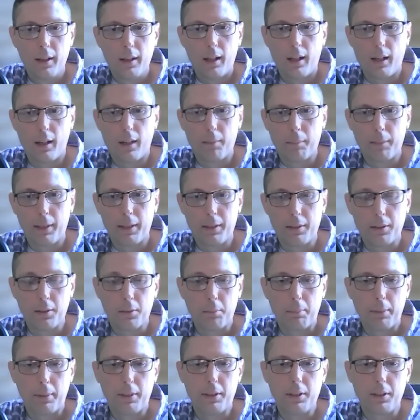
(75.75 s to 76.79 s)
In your
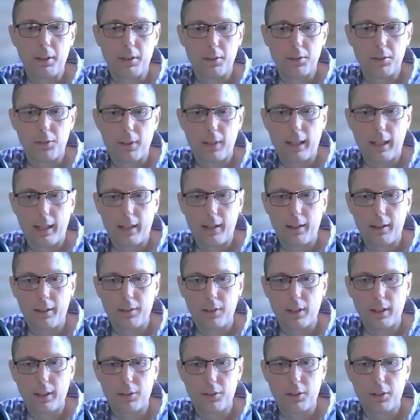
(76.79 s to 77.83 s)
opinion, is
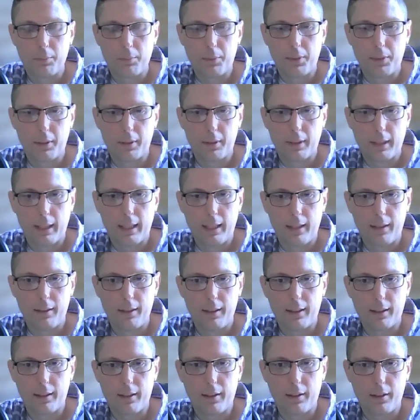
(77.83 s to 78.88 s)
that something
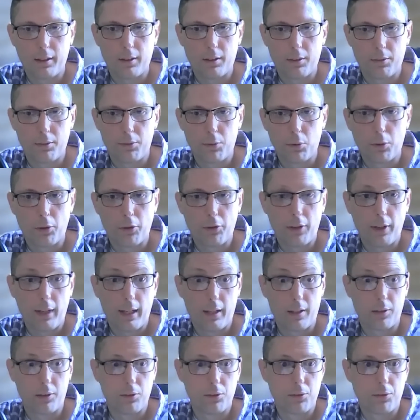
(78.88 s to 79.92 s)
that kind of
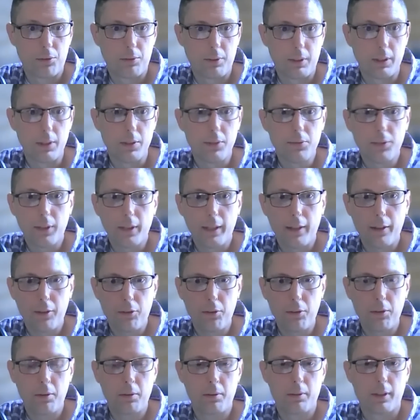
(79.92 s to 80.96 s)
foreshadows
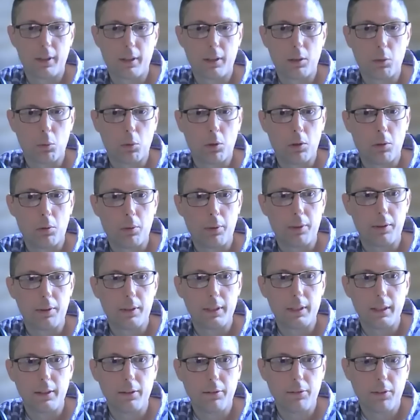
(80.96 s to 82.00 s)
deflation, like a whirlwind of
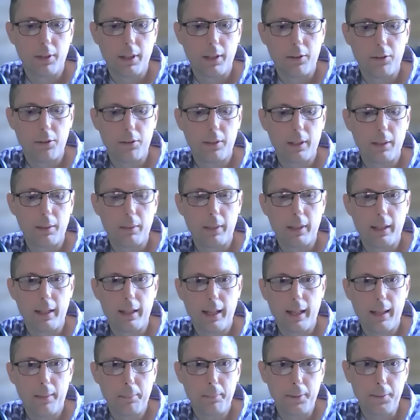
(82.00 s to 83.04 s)
deflation that might
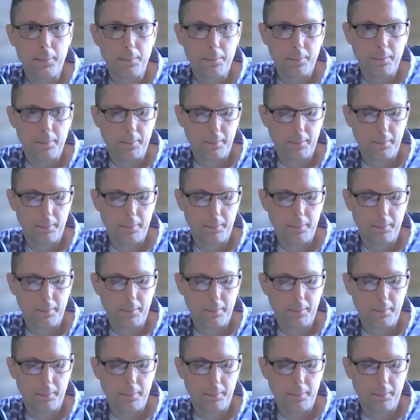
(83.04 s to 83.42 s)
happen?